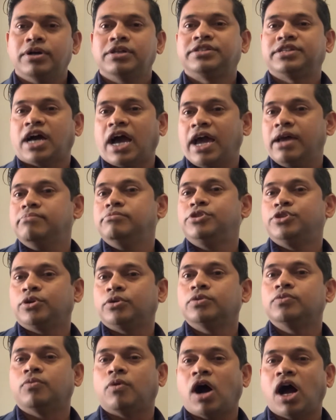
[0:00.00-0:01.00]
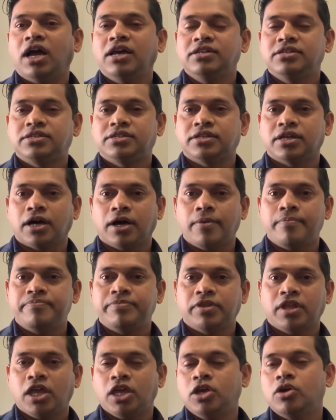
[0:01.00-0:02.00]
time zone wise,
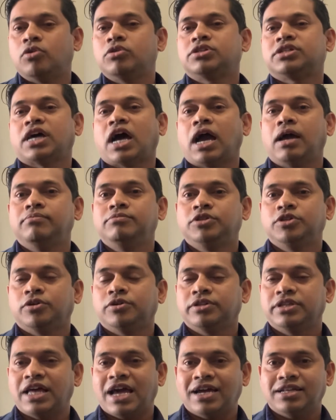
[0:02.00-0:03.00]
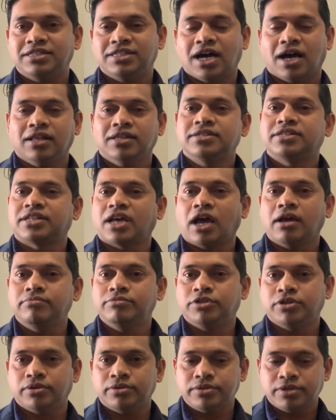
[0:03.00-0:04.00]
your time zone and Dallas
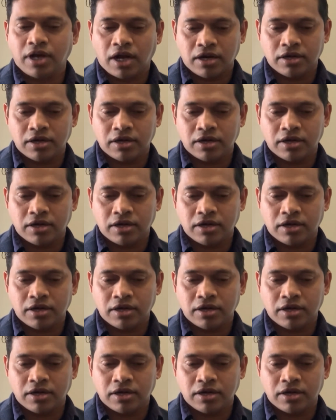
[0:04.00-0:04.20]
time zone